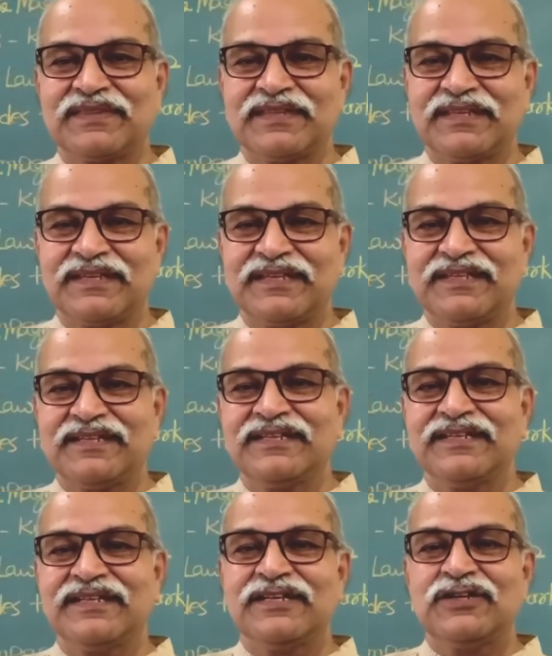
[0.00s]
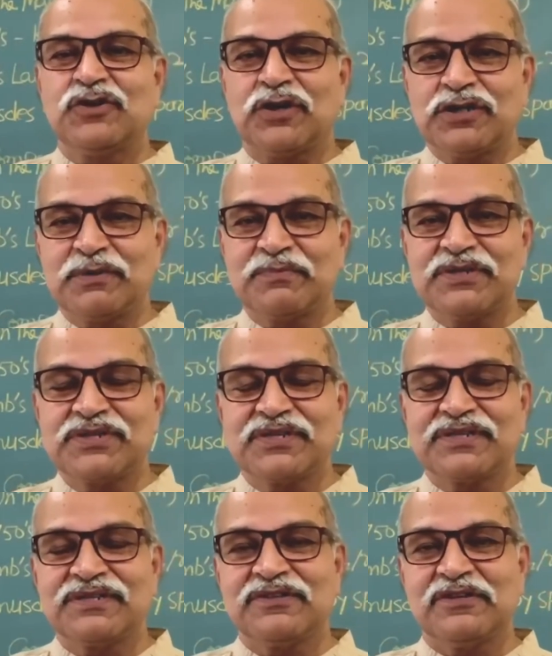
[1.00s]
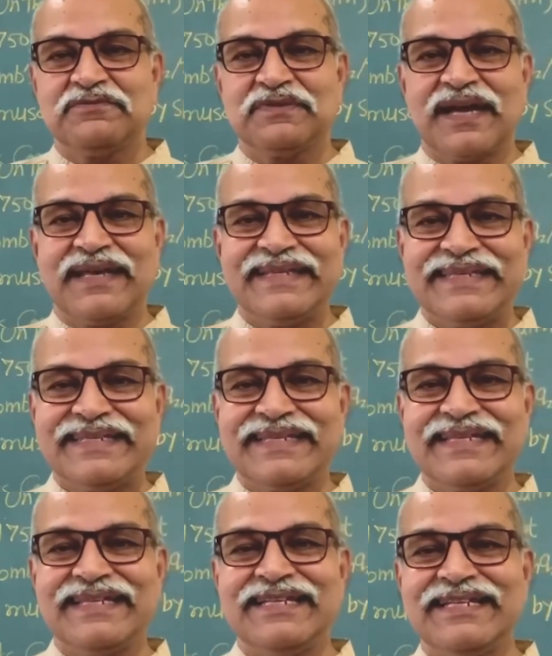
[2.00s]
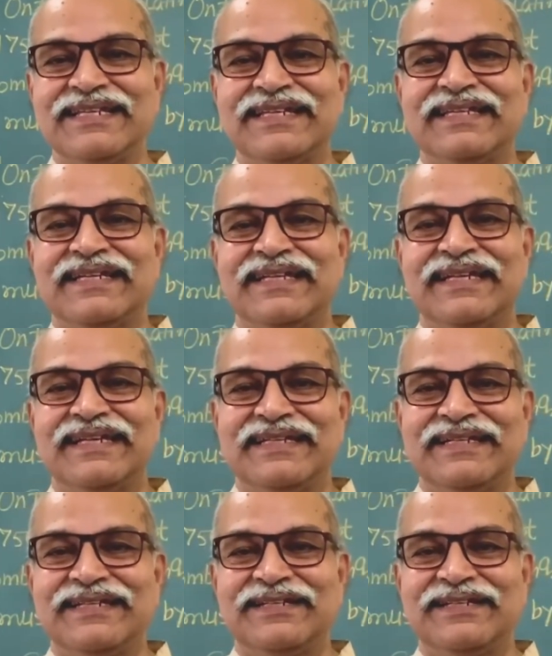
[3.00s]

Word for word: the contribution of Einstein in